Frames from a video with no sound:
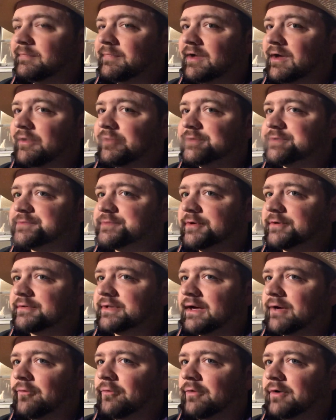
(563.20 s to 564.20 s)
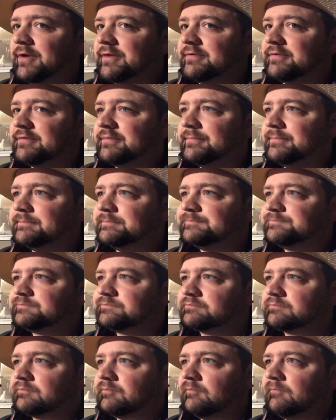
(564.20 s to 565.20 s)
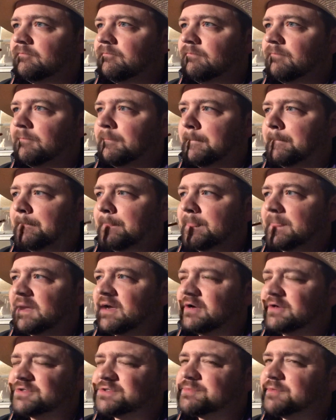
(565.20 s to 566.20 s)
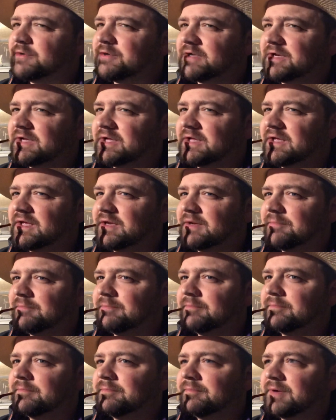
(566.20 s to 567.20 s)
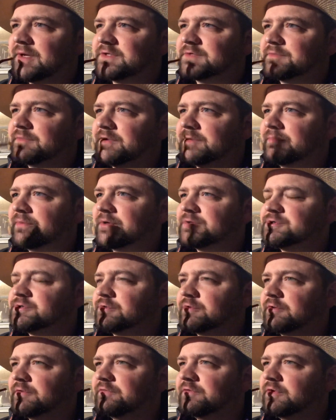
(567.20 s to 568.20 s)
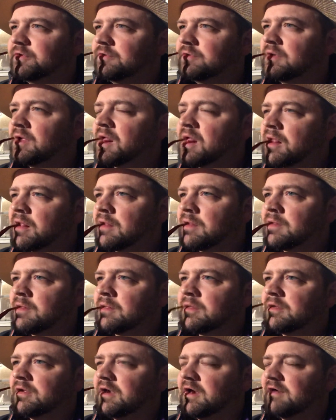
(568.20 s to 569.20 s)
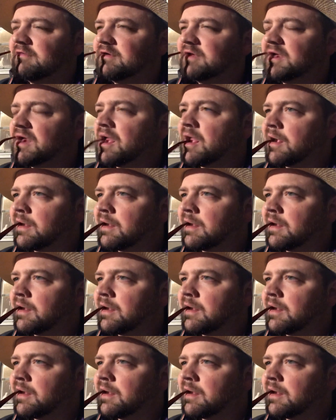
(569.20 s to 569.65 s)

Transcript: I only smoked that once. I'll smoke it again and possibly post a review of it.